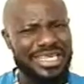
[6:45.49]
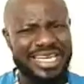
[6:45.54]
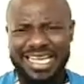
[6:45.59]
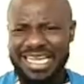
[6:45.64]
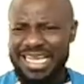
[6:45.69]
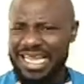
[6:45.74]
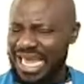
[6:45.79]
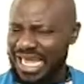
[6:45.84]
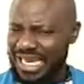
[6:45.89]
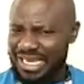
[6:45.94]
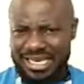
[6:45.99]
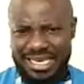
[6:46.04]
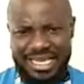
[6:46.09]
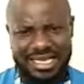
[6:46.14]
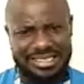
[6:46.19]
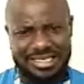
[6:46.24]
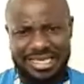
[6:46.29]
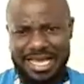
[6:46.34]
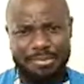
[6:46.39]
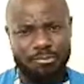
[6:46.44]

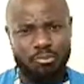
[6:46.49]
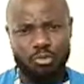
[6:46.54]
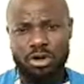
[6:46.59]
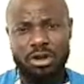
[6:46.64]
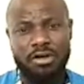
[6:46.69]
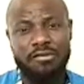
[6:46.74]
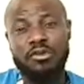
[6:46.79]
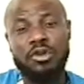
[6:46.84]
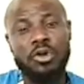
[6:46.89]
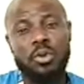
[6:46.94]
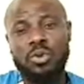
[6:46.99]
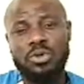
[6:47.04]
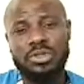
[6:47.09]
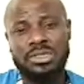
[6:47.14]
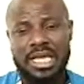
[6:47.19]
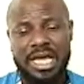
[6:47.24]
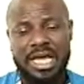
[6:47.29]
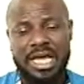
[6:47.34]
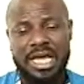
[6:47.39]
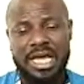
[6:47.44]
Regardless, I'm one of
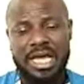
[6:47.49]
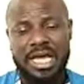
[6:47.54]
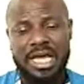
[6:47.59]
those that,